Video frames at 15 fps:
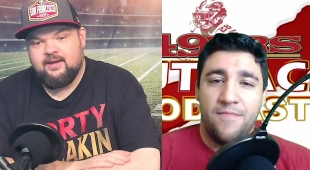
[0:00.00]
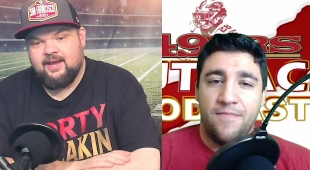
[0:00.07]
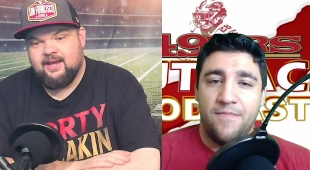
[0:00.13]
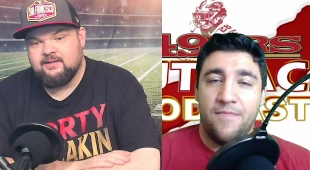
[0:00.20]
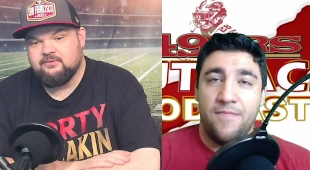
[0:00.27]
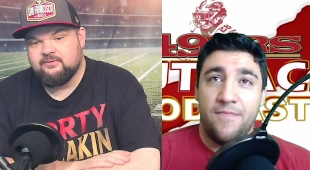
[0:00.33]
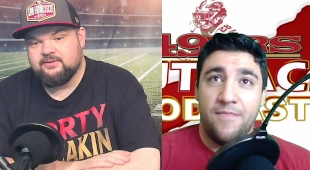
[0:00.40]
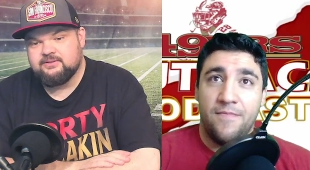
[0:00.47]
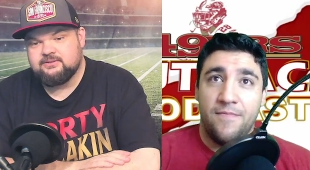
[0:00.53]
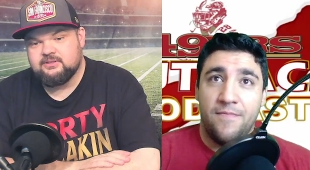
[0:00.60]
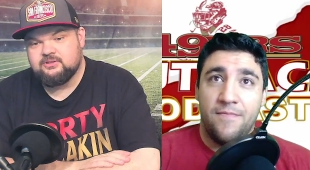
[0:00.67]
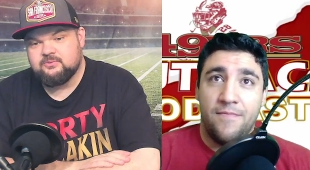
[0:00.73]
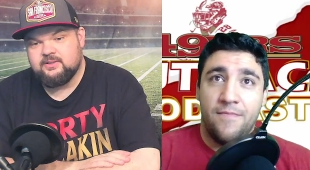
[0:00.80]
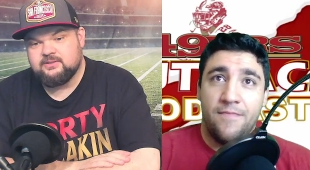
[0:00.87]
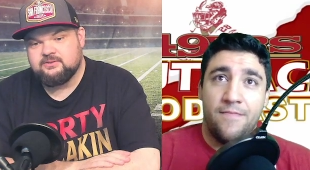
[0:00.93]
Speaker 1: handled this
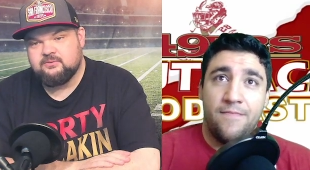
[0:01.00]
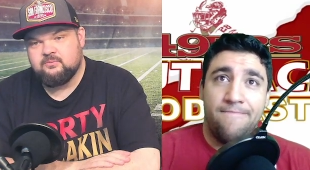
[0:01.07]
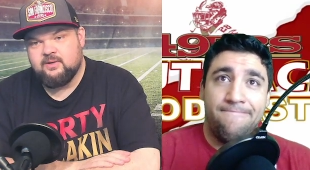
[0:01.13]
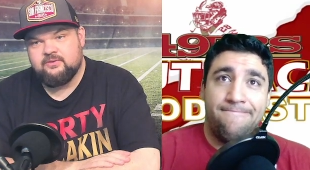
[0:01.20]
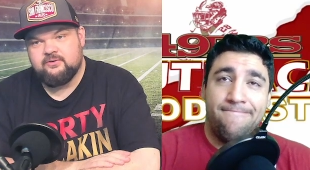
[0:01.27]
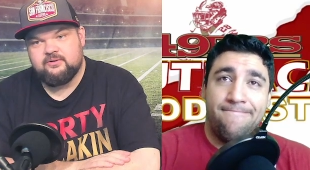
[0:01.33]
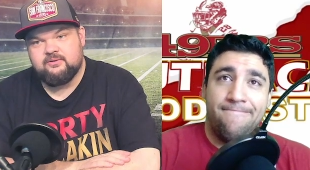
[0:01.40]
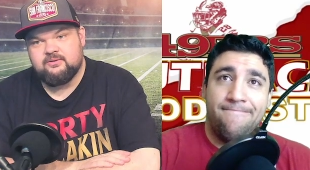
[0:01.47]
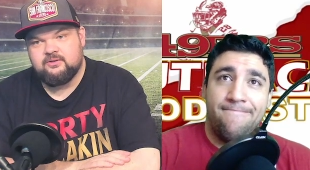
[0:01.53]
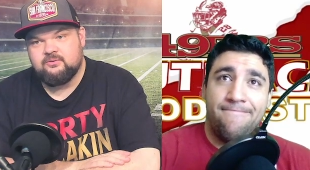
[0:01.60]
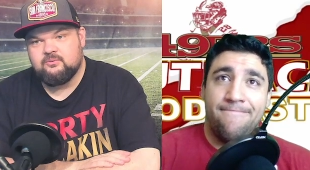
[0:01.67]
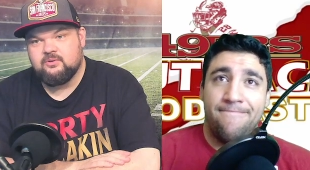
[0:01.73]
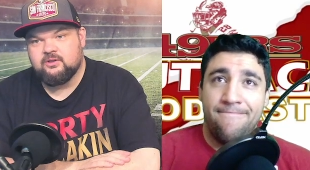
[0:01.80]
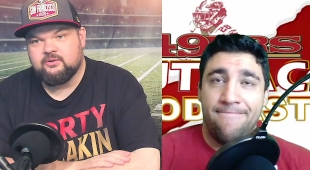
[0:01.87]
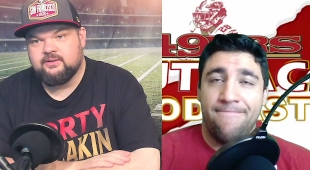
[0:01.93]
situation, whether
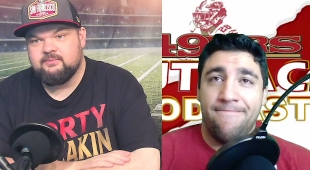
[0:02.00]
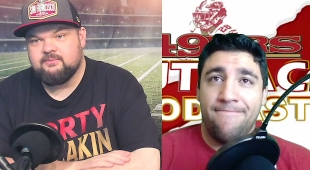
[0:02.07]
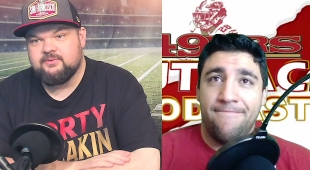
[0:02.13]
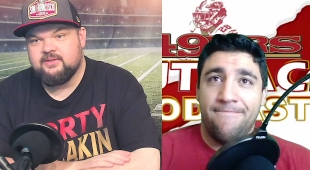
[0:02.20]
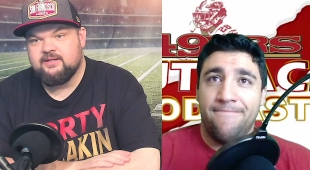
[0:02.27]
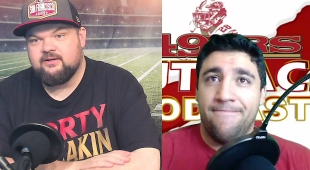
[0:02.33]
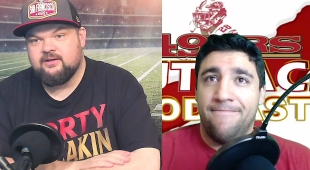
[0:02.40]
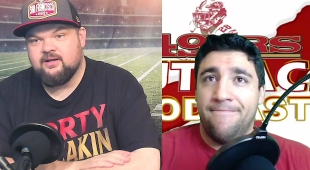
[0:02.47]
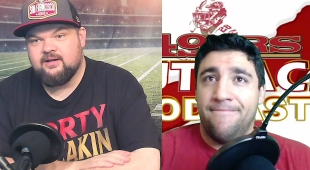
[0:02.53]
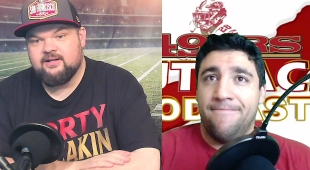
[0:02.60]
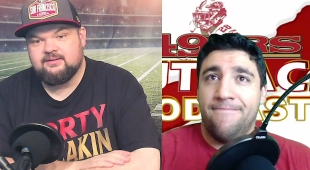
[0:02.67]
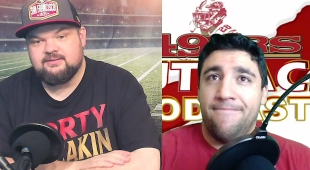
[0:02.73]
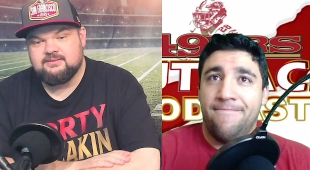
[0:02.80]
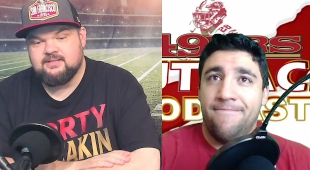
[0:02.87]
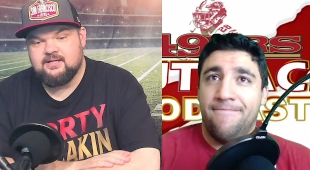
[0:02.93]
you agreed with it or not
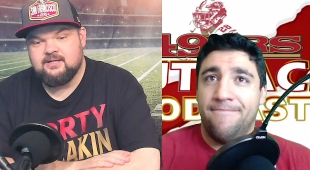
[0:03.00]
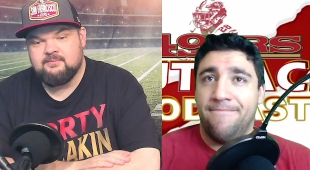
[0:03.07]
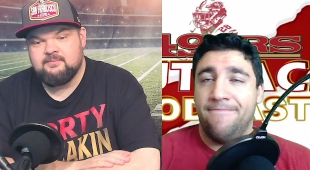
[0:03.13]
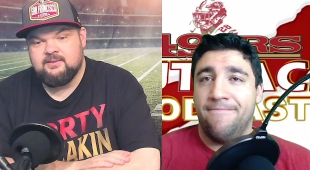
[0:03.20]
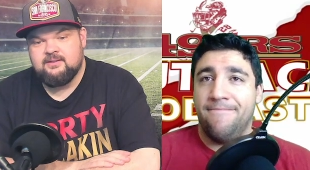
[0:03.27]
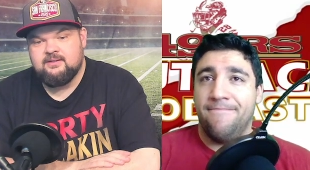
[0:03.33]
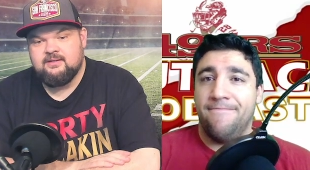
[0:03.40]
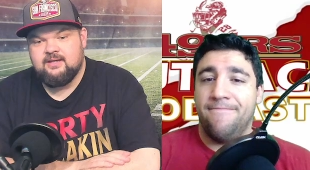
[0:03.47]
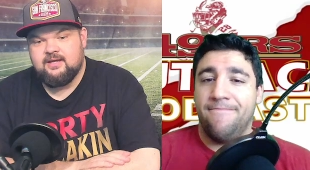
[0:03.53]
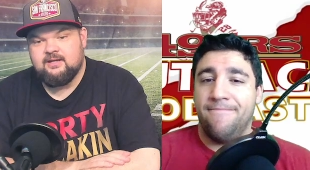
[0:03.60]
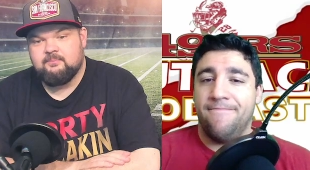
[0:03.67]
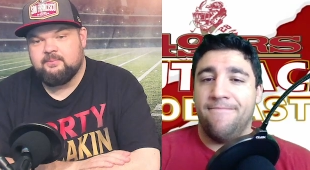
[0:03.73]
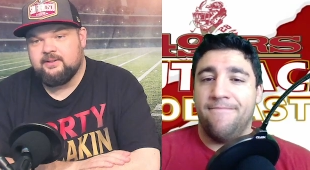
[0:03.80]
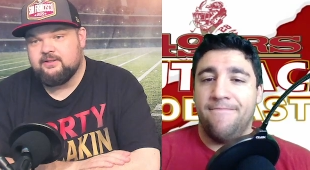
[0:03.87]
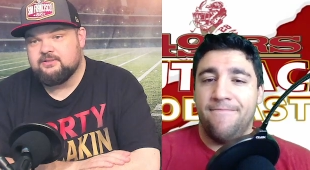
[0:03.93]
at the time, it
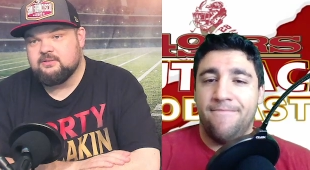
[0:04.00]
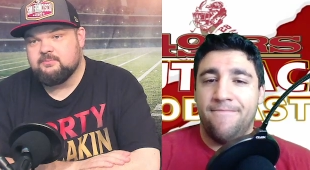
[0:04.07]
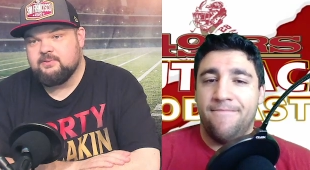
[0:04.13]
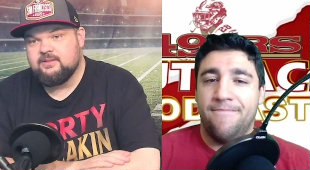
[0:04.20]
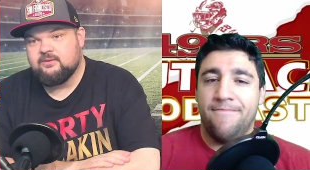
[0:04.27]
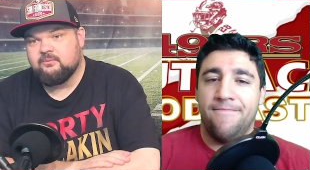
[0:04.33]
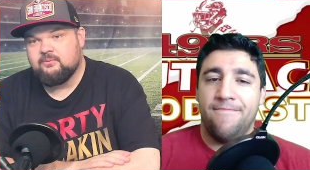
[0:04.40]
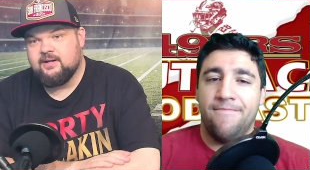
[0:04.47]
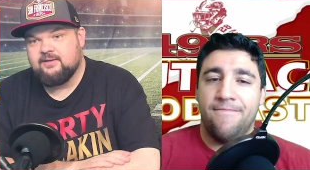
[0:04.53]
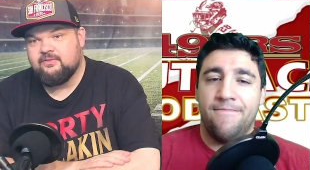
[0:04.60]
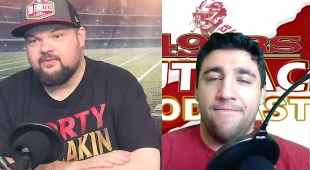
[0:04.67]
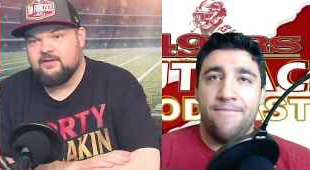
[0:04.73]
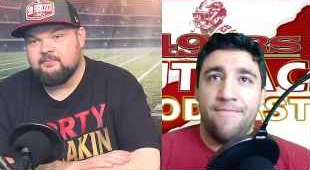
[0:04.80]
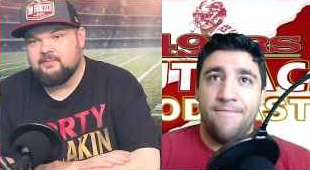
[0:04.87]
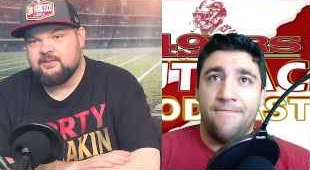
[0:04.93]
appears to be the right
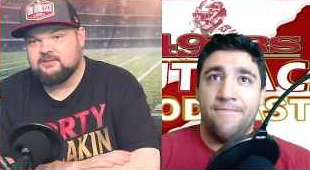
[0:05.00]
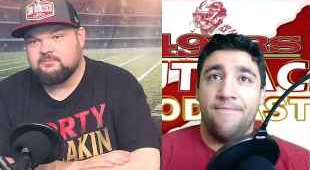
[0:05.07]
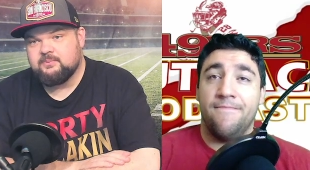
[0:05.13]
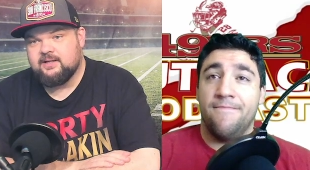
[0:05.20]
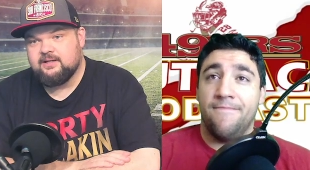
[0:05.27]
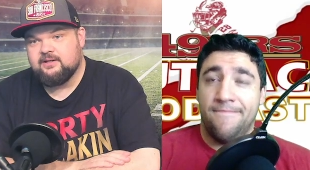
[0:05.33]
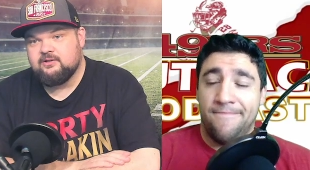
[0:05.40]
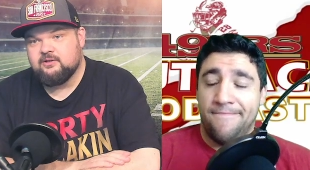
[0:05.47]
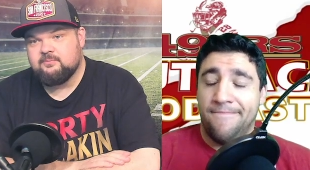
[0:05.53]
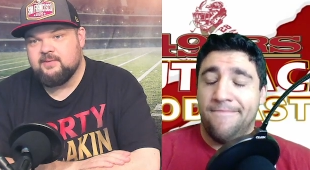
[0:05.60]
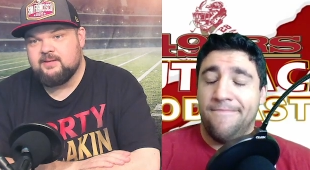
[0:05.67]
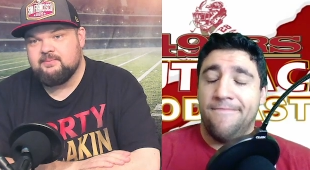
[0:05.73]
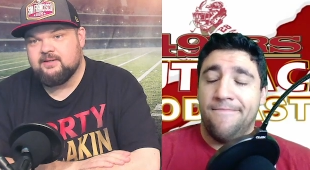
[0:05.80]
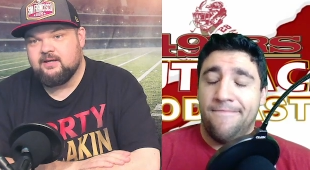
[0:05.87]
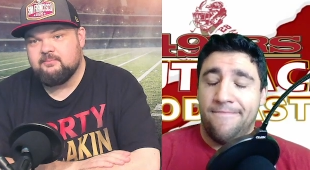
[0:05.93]
thing because Brandon Aiyuk
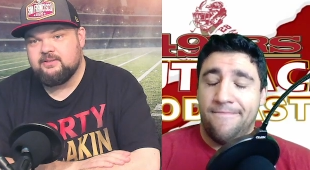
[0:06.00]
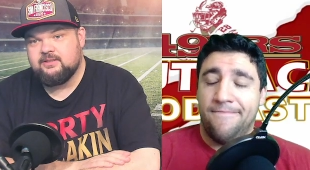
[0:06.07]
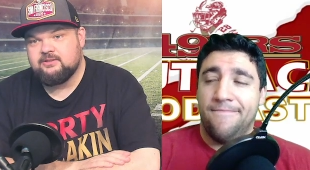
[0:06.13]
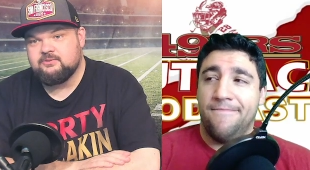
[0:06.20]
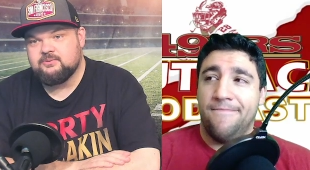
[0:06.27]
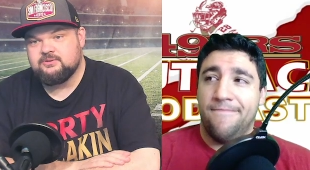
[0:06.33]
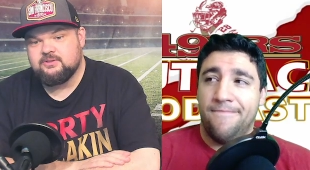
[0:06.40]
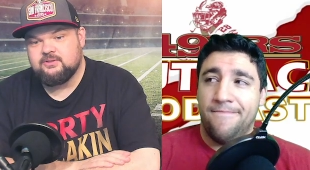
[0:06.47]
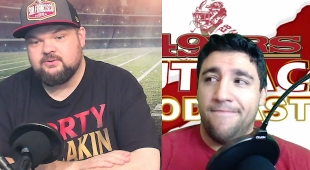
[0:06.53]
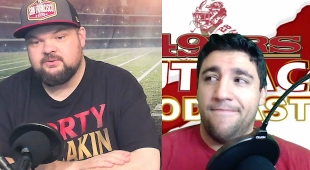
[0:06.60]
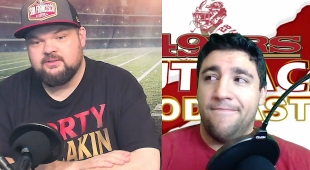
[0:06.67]
may be coming into his own.